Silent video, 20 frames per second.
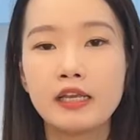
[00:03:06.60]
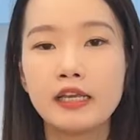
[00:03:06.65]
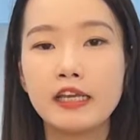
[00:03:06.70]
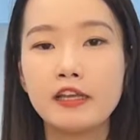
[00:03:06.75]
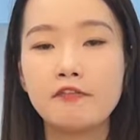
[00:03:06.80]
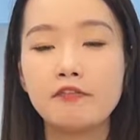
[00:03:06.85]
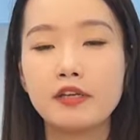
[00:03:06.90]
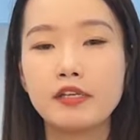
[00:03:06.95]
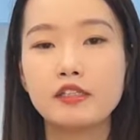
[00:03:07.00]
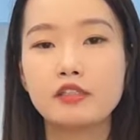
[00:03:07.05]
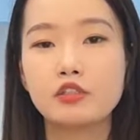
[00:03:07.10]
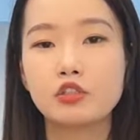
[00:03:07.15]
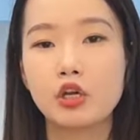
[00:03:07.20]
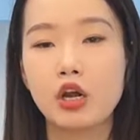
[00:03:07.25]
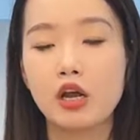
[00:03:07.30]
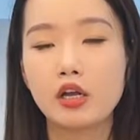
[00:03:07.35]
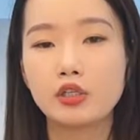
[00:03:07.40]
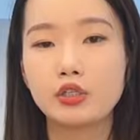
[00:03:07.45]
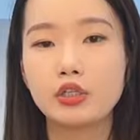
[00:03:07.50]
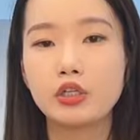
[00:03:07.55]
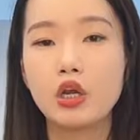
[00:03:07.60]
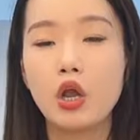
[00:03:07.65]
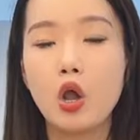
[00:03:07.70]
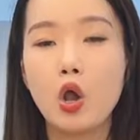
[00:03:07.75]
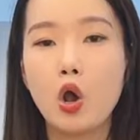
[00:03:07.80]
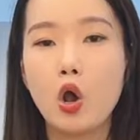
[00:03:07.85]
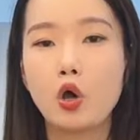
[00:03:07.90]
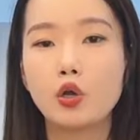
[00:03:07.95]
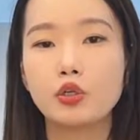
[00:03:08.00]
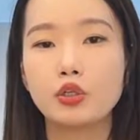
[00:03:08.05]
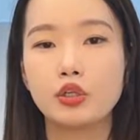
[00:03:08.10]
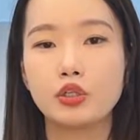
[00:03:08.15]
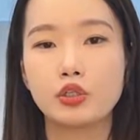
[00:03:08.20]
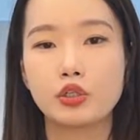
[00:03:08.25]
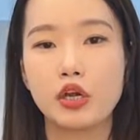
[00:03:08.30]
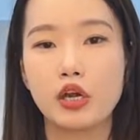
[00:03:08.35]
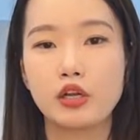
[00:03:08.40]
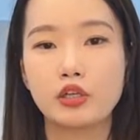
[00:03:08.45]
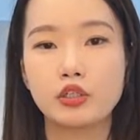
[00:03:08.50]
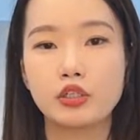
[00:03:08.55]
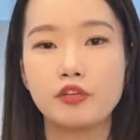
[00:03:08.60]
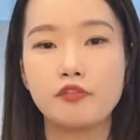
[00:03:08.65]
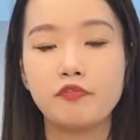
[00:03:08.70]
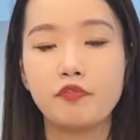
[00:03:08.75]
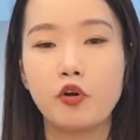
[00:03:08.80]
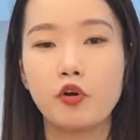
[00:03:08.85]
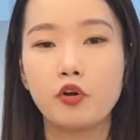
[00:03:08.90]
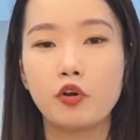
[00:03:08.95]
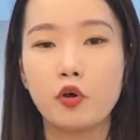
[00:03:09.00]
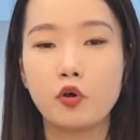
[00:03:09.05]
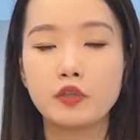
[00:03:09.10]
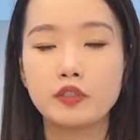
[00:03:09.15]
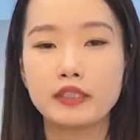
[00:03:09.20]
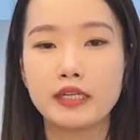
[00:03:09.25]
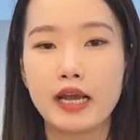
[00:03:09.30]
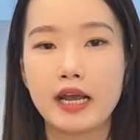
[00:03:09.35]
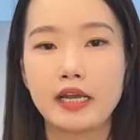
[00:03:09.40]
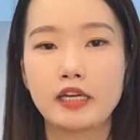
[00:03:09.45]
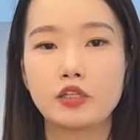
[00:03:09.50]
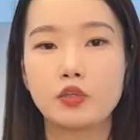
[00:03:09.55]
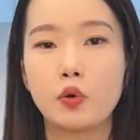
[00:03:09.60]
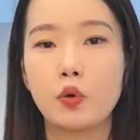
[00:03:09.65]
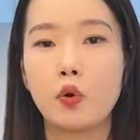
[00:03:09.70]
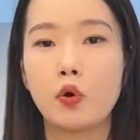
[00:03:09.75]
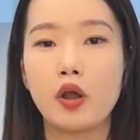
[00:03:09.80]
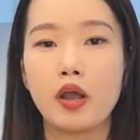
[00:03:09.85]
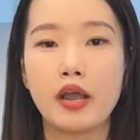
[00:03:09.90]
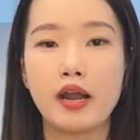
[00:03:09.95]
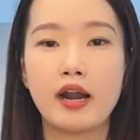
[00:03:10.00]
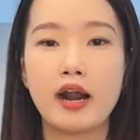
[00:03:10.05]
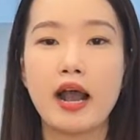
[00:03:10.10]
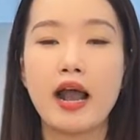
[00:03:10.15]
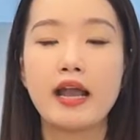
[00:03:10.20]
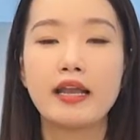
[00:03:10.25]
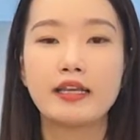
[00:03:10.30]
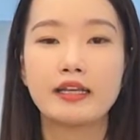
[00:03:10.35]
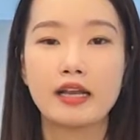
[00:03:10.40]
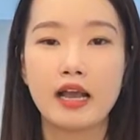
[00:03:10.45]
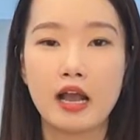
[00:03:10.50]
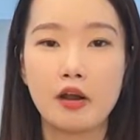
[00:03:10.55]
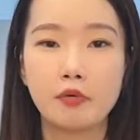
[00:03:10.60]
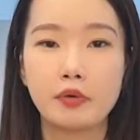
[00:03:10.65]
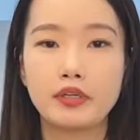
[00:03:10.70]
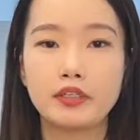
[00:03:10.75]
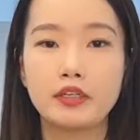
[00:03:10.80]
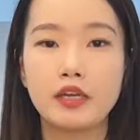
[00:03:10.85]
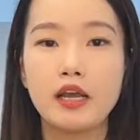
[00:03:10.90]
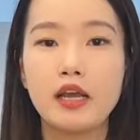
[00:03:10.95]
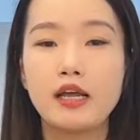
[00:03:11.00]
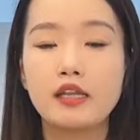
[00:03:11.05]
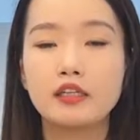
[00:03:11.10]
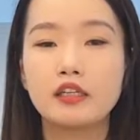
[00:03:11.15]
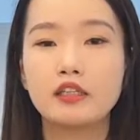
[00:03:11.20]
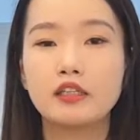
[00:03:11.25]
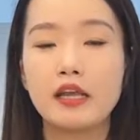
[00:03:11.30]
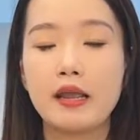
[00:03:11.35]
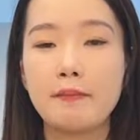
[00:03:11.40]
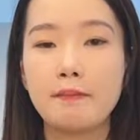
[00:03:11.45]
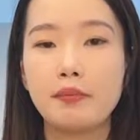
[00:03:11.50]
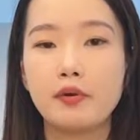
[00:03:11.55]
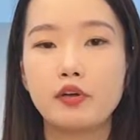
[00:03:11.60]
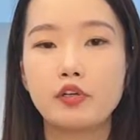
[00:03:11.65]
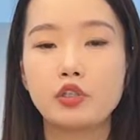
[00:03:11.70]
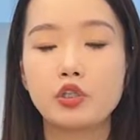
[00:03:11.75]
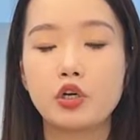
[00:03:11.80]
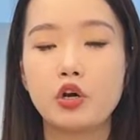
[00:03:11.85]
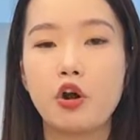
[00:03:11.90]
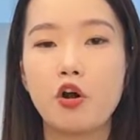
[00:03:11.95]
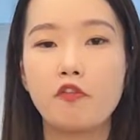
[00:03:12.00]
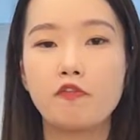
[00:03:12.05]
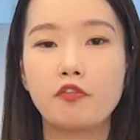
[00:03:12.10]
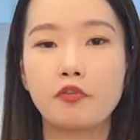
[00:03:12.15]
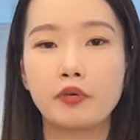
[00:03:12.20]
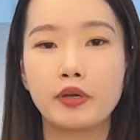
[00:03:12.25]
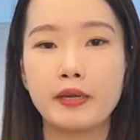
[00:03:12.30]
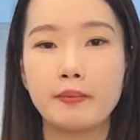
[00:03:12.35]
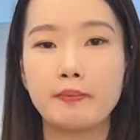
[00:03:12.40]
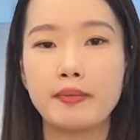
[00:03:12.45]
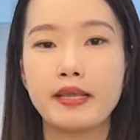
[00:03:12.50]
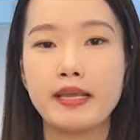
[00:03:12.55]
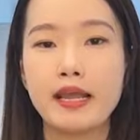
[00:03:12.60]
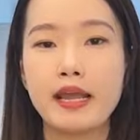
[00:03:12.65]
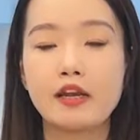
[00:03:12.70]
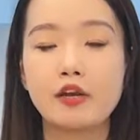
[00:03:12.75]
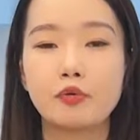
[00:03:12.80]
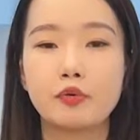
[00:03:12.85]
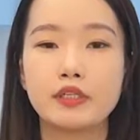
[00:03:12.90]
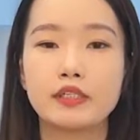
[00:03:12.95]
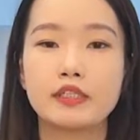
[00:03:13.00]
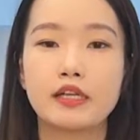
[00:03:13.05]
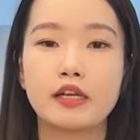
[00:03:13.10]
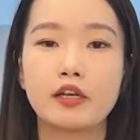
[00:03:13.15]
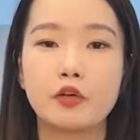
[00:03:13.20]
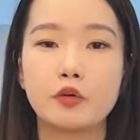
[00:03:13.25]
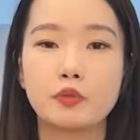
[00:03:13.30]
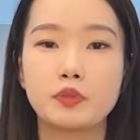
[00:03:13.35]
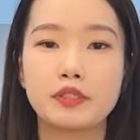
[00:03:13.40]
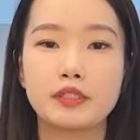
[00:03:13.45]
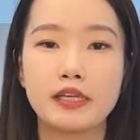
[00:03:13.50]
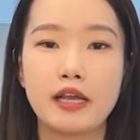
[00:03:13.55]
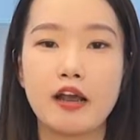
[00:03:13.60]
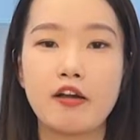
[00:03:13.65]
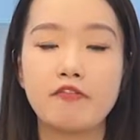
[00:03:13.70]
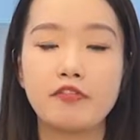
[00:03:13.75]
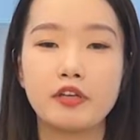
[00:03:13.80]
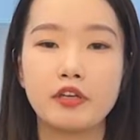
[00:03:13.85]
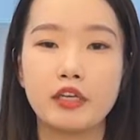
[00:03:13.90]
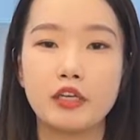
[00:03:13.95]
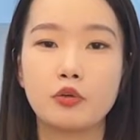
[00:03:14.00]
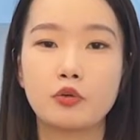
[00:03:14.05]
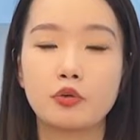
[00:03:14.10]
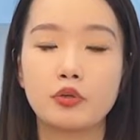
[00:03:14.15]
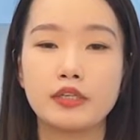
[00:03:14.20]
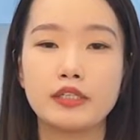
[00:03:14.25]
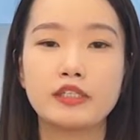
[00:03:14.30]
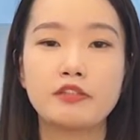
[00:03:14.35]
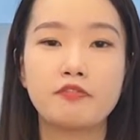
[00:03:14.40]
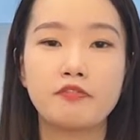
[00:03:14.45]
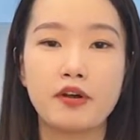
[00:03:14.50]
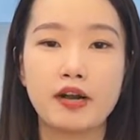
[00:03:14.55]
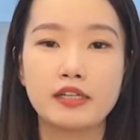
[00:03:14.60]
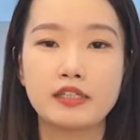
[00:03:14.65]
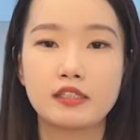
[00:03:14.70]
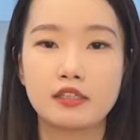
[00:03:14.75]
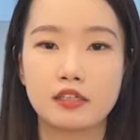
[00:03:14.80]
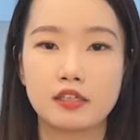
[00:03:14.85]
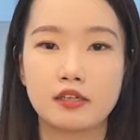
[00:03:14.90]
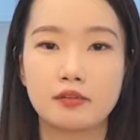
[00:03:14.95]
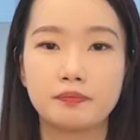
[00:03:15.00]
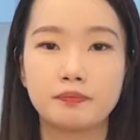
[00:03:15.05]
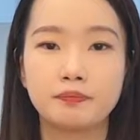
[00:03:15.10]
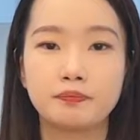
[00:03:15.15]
If it's charging or discharging for long times or at high current, the temperature of grade B and a recycled cell will increase faster.